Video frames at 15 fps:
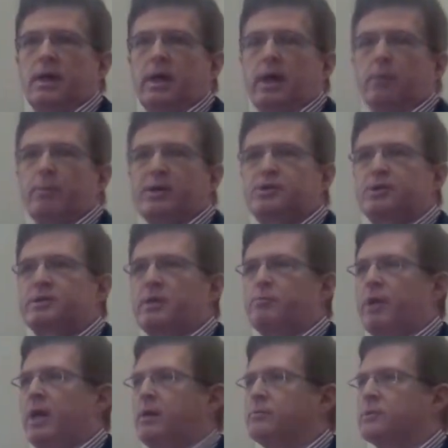I'll mention
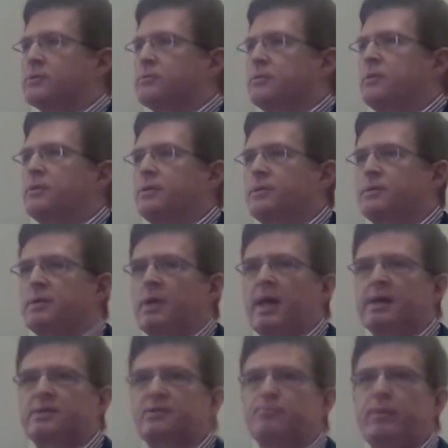some names, the
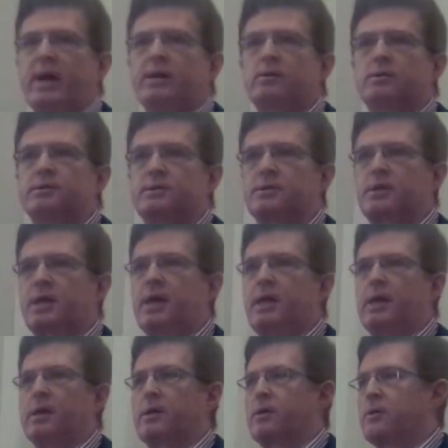likes of Mandelson,
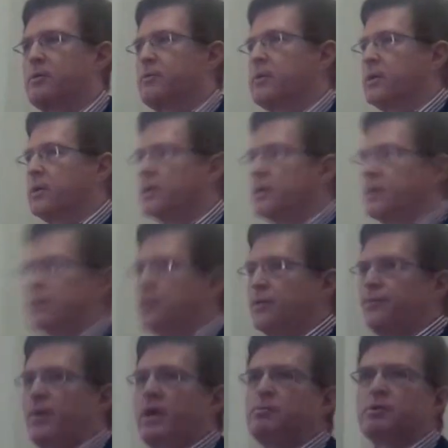Kinnock,
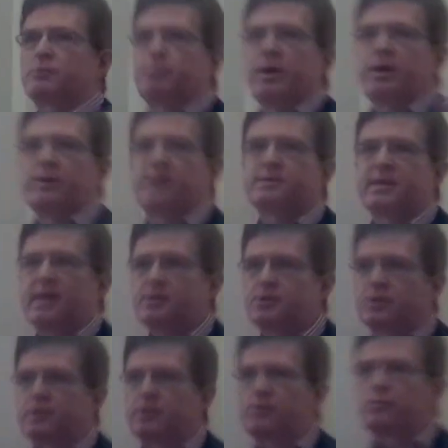the famous Baroness Ashton